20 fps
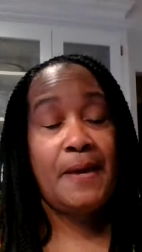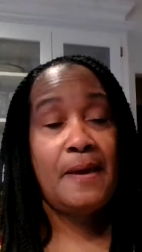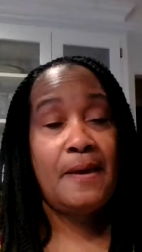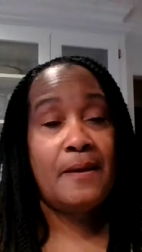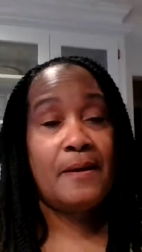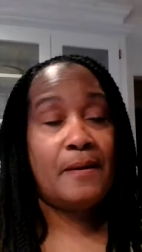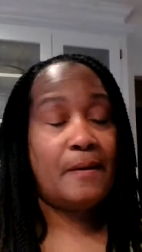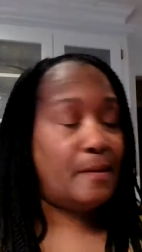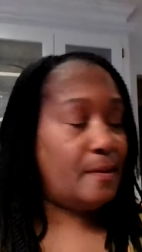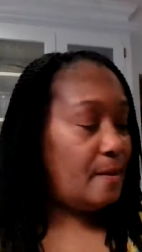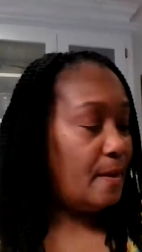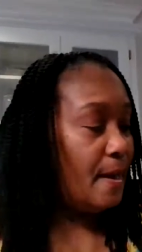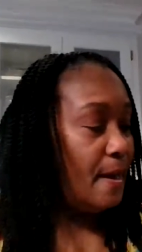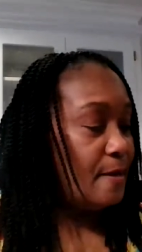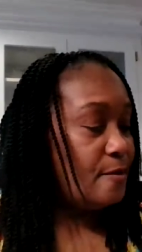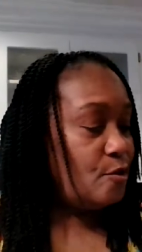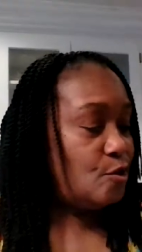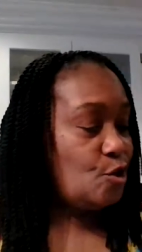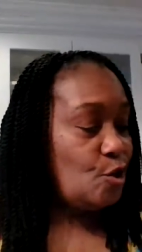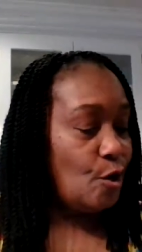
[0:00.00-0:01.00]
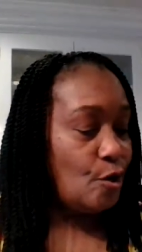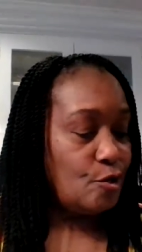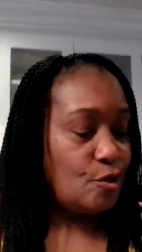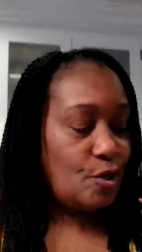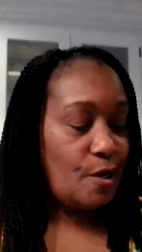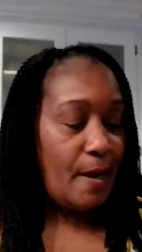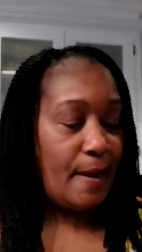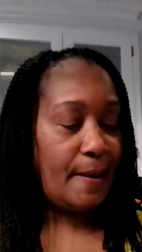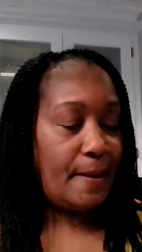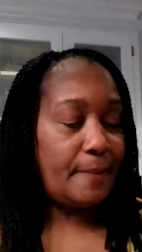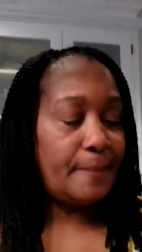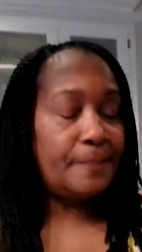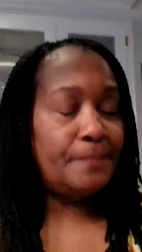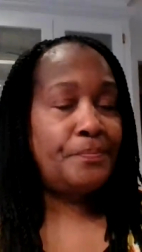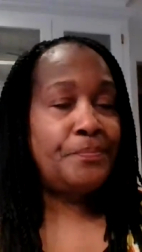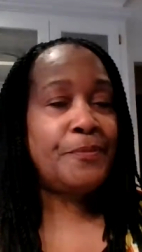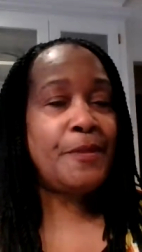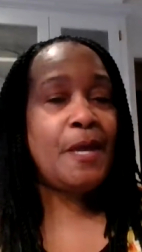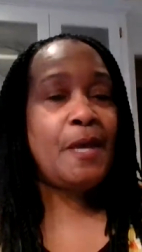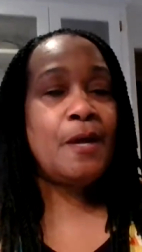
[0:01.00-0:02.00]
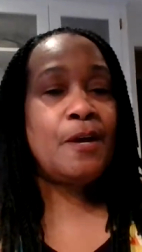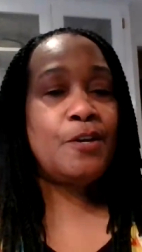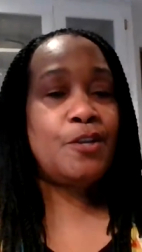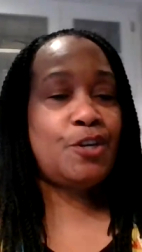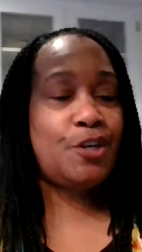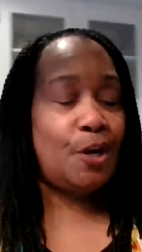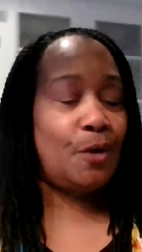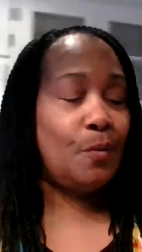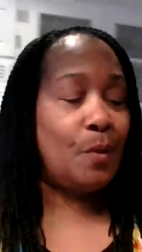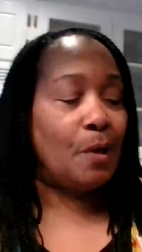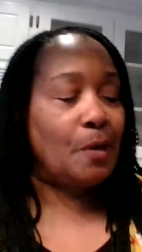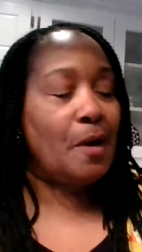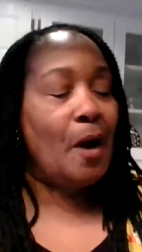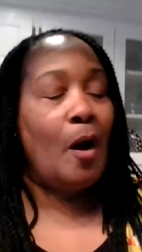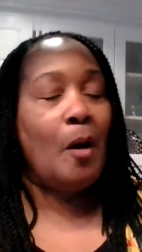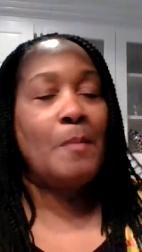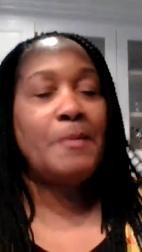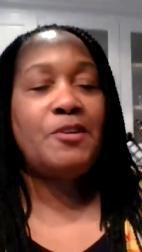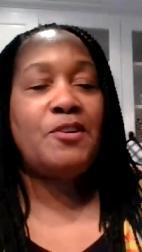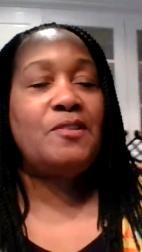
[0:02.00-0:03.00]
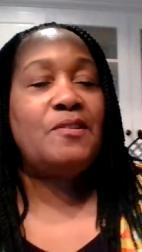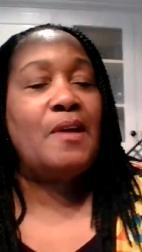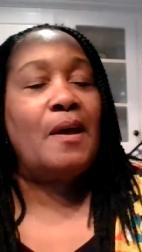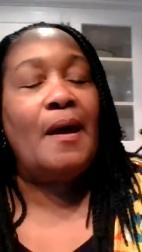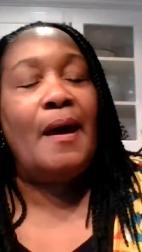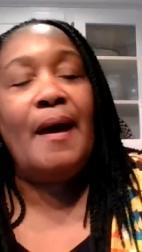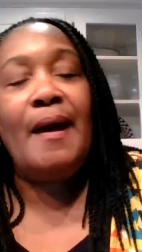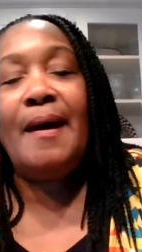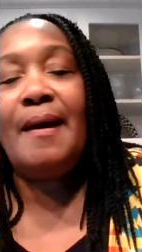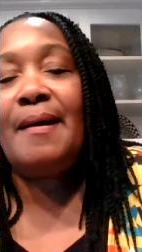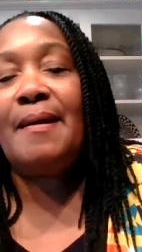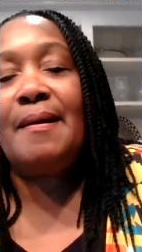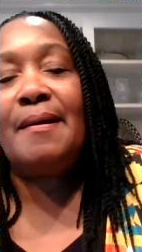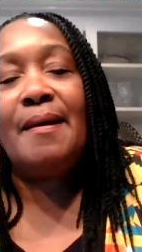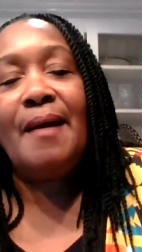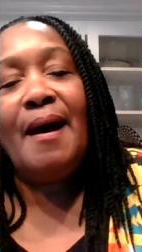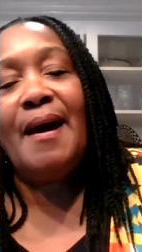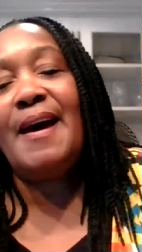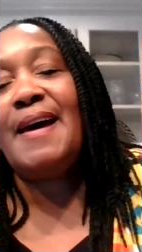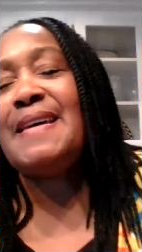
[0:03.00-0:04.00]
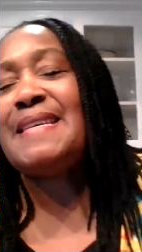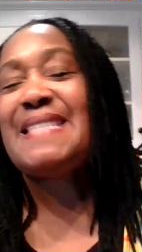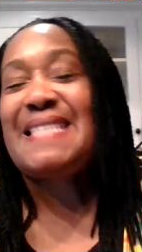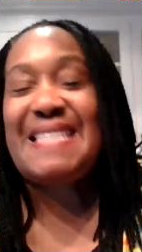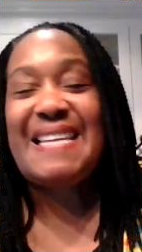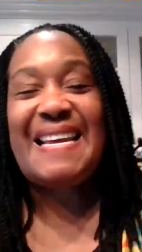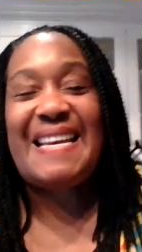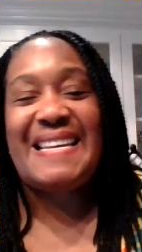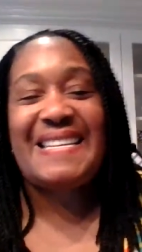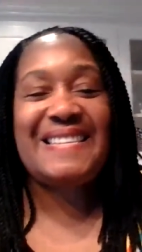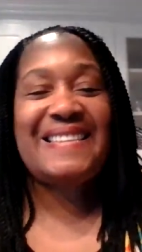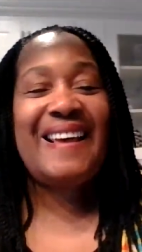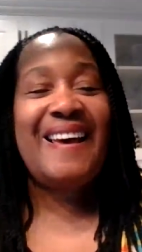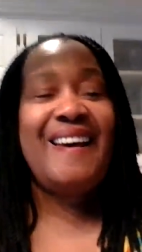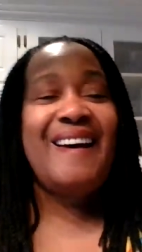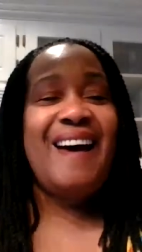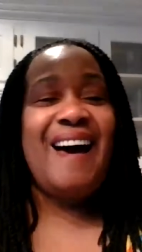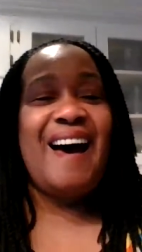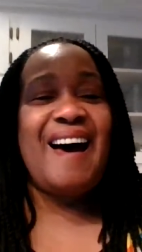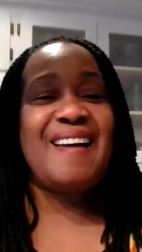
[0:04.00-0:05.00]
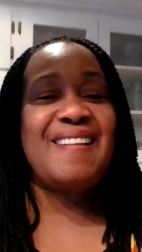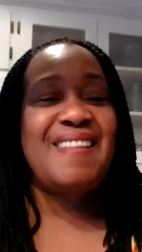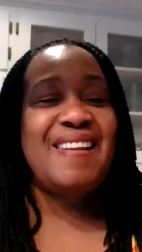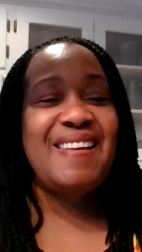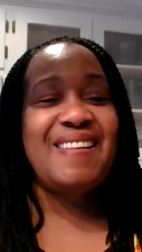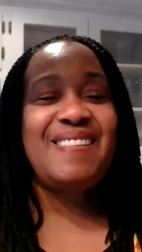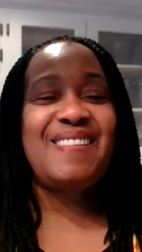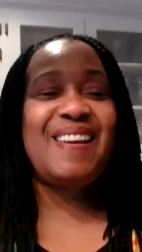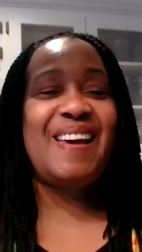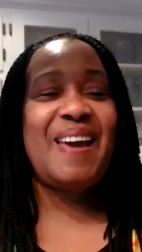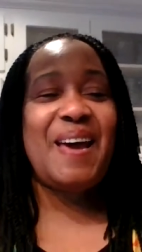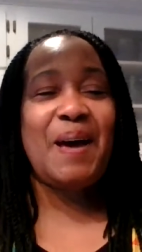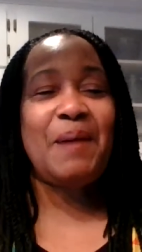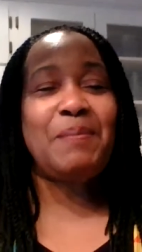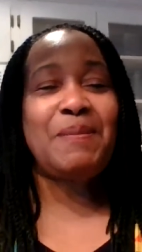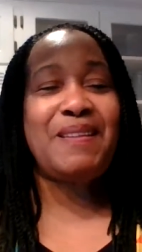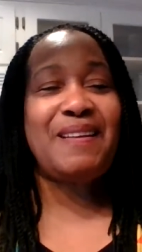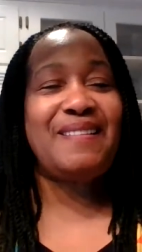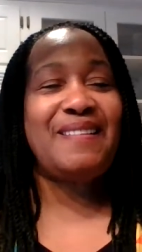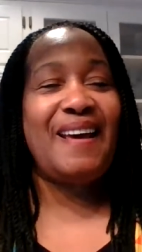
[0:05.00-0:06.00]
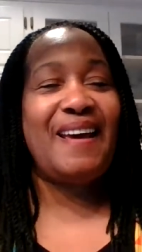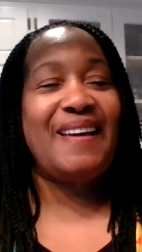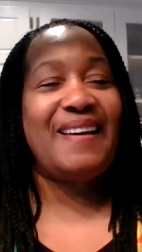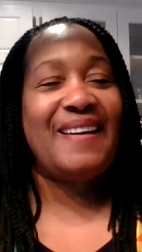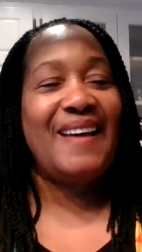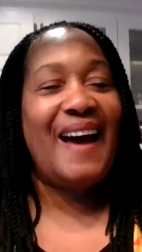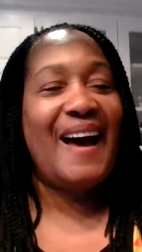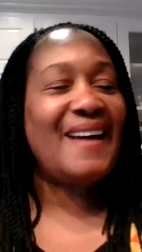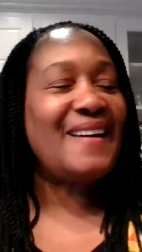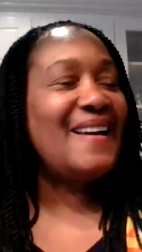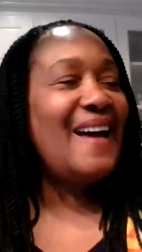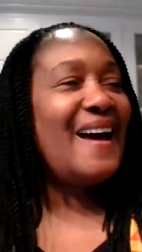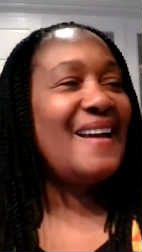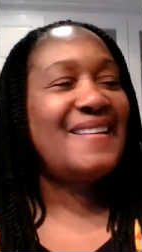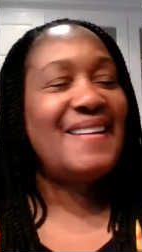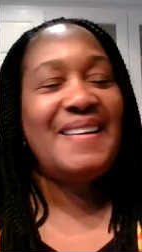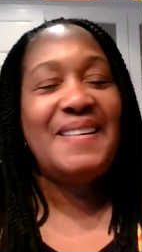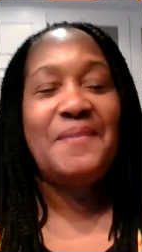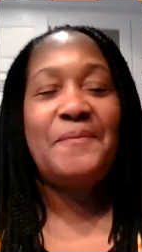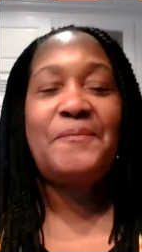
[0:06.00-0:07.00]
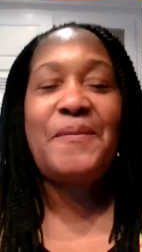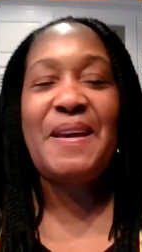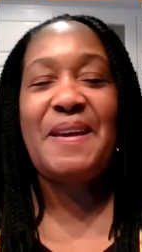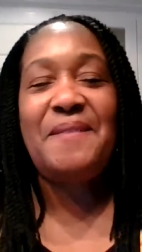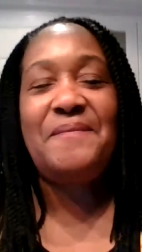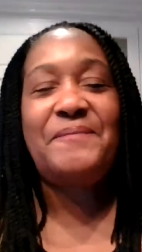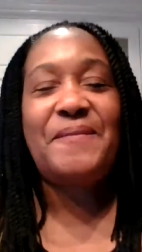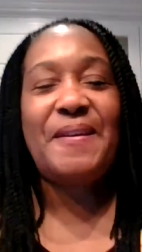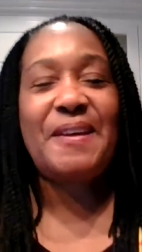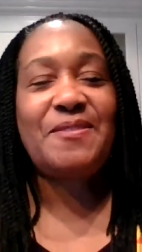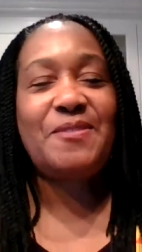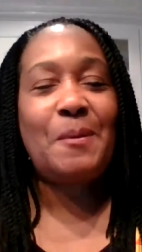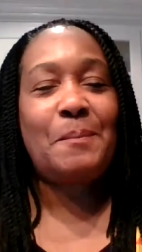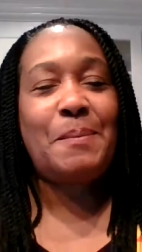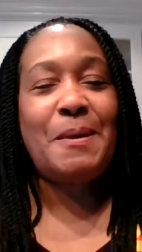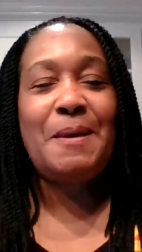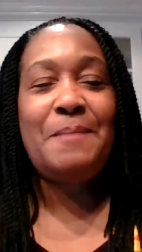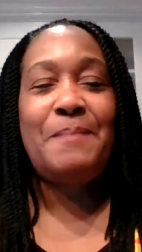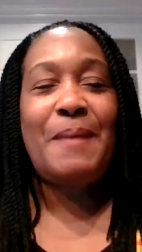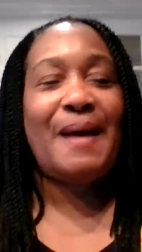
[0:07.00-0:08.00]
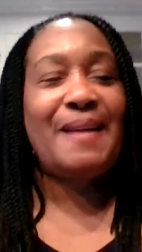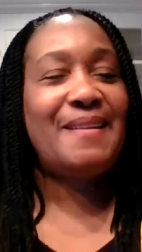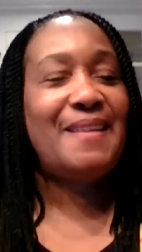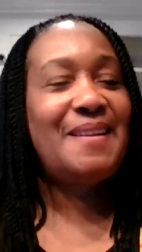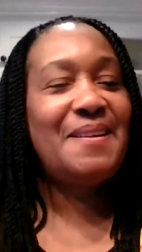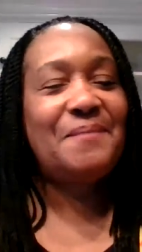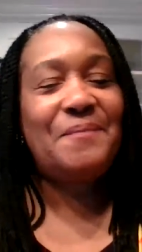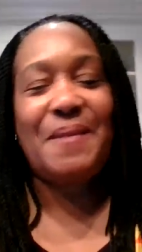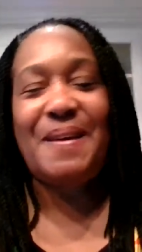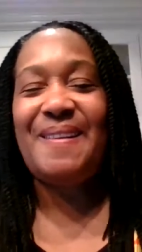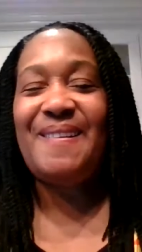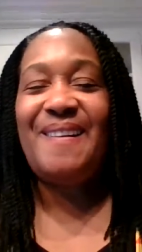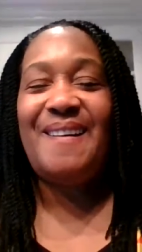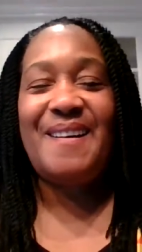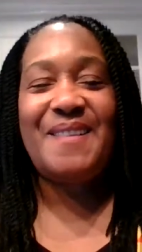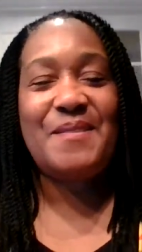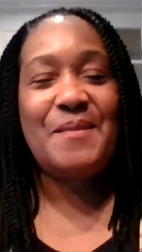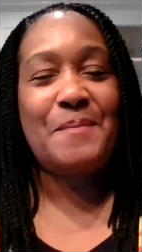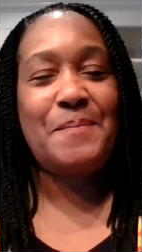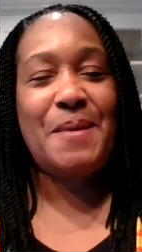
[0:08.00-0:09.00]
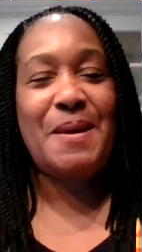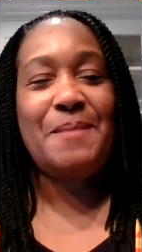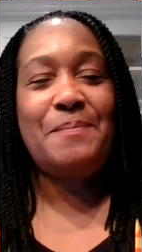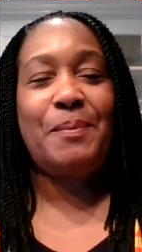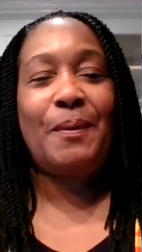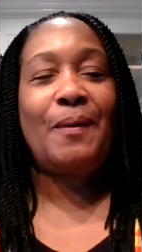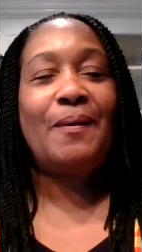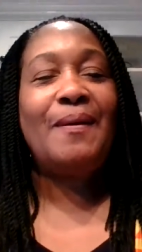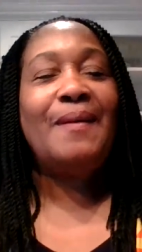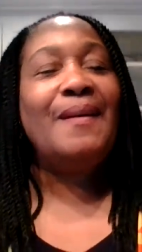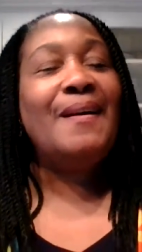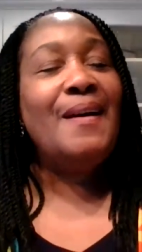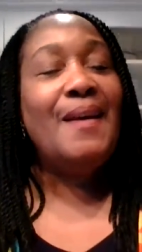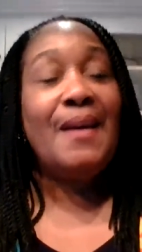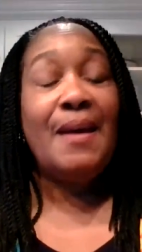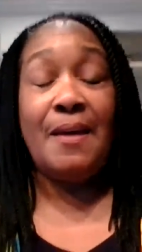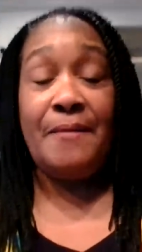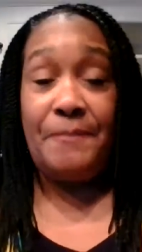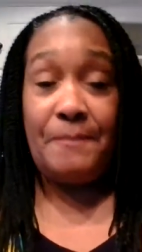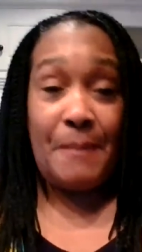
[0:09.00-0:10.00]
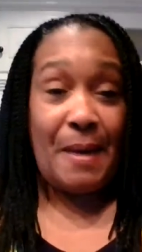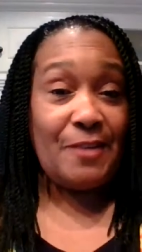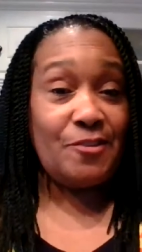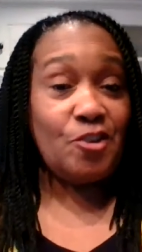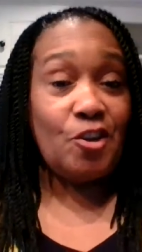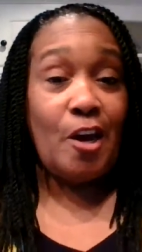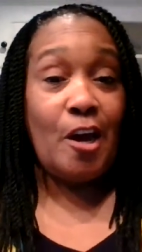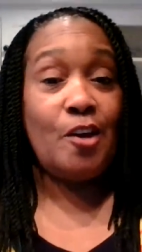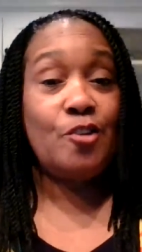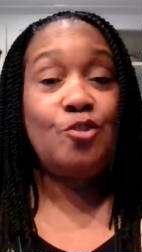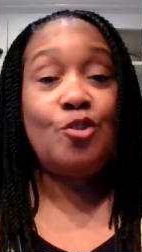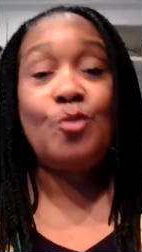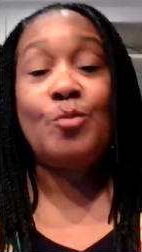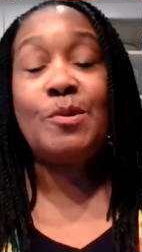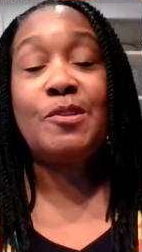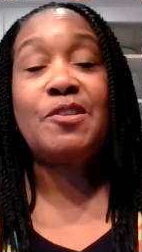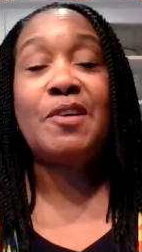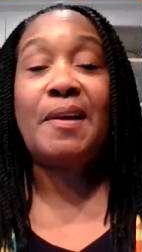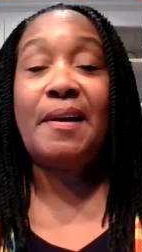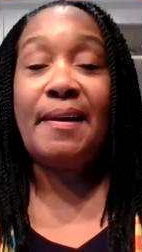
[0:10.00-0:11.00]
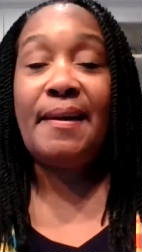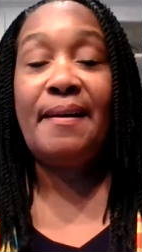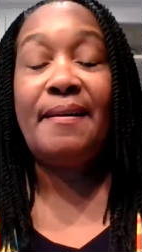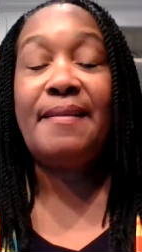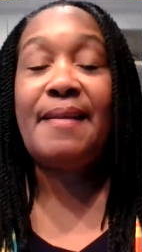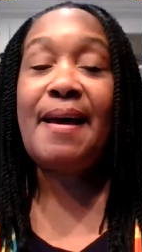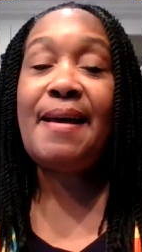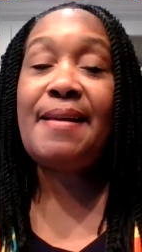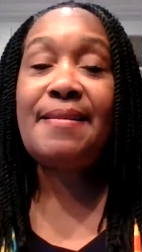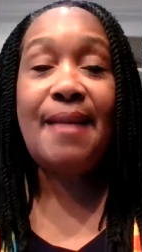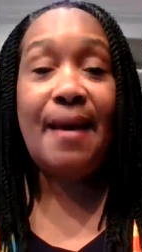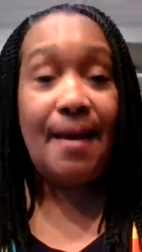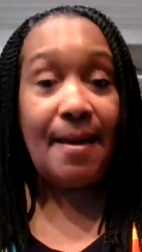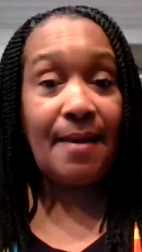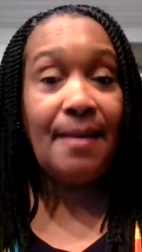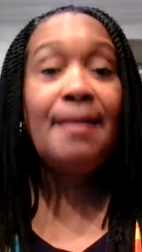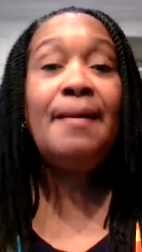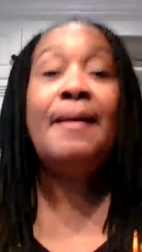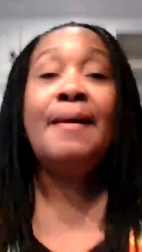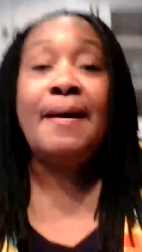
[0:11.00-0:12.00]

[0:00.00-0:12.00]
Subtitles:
here at the church now, she would call me. She said, hey, sis, I need your help today. I need to feed 50 people. I need to feed 100 people. If my schedule was clear that day,